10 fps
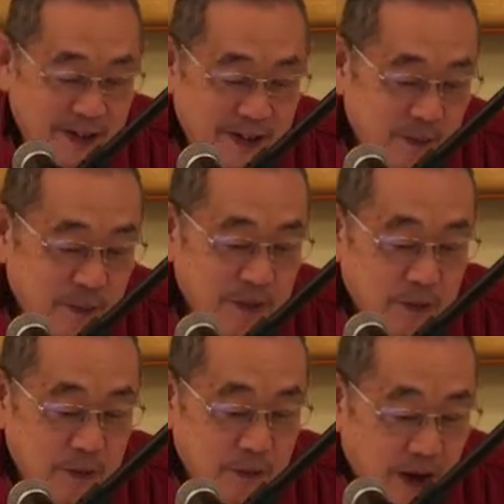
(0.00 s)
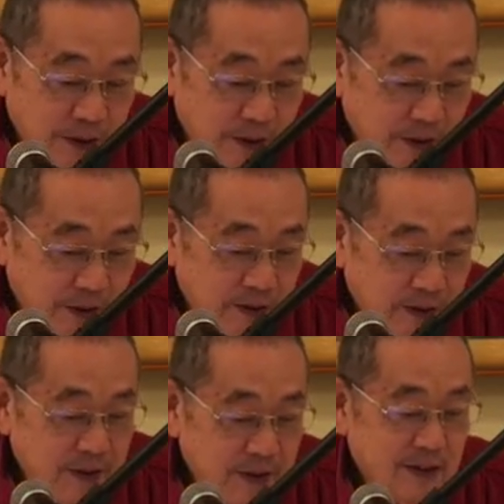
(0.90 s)
Rather,
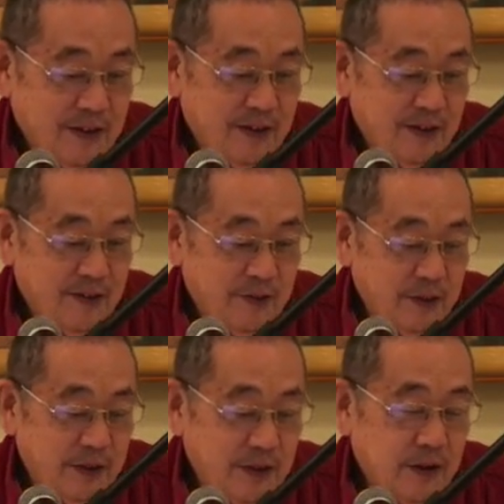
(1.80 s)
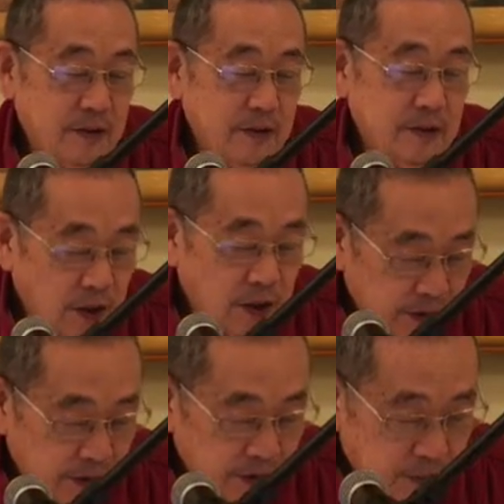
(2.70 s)
we are serving the
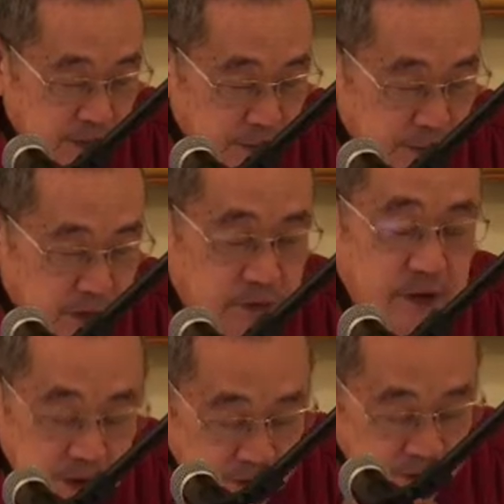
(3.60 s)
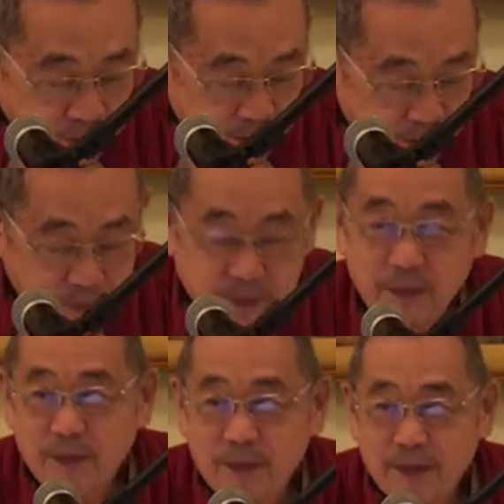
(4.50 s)
Supreme Lord for his enjoyment.
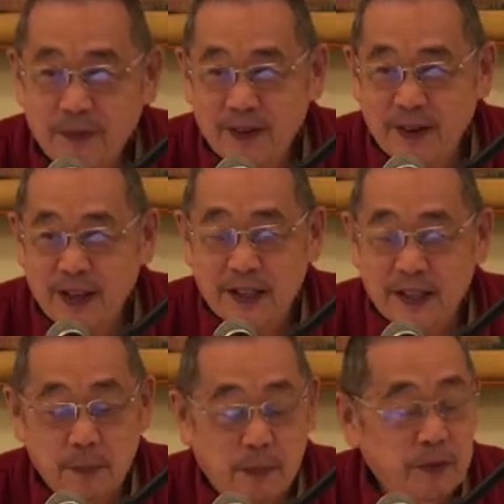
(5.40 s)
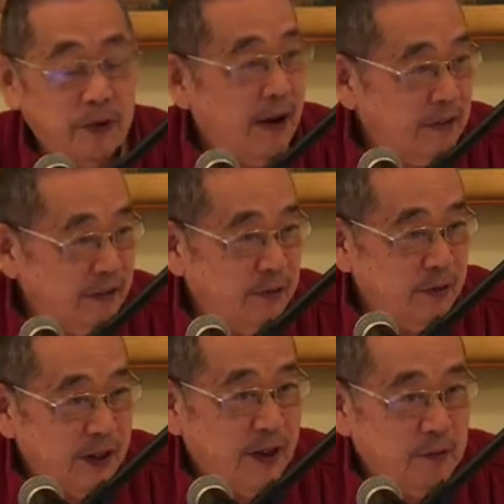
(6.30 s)
And that's the proper attitude we have.
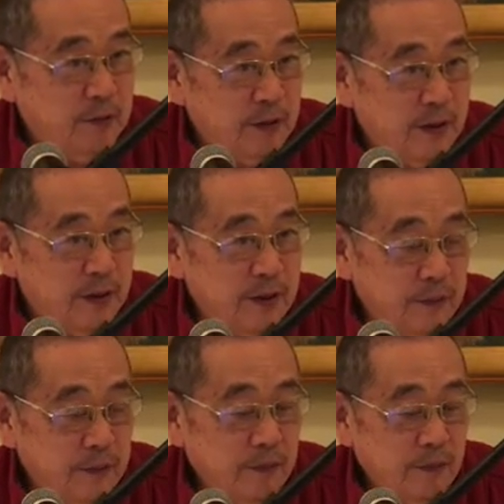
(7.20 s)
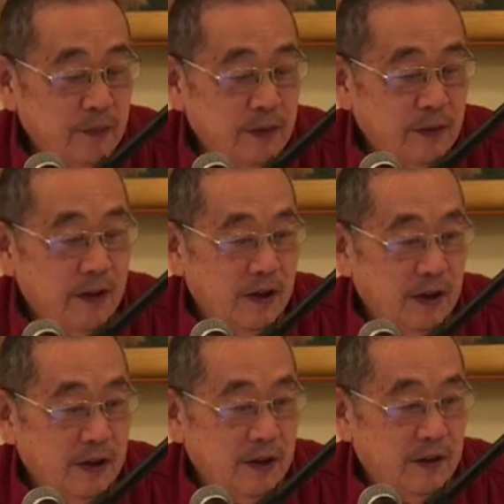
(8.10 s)

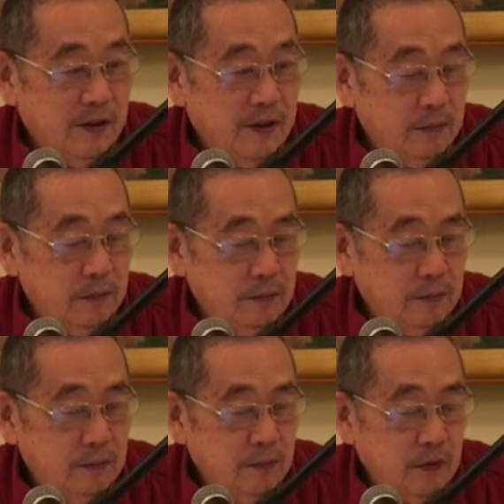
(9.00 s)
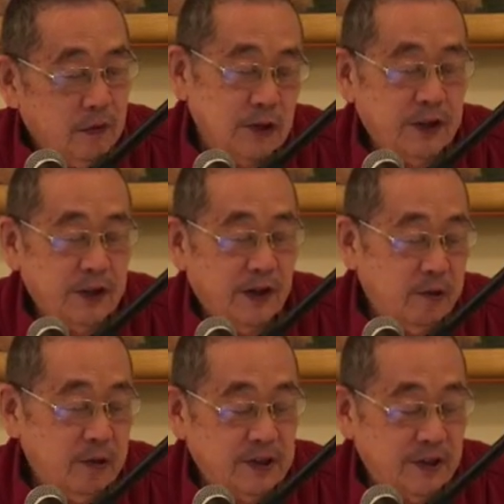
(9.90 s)
Of course, we can always
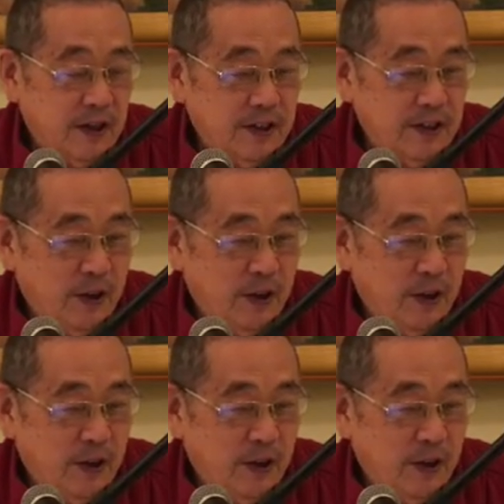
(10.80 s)
argue, well,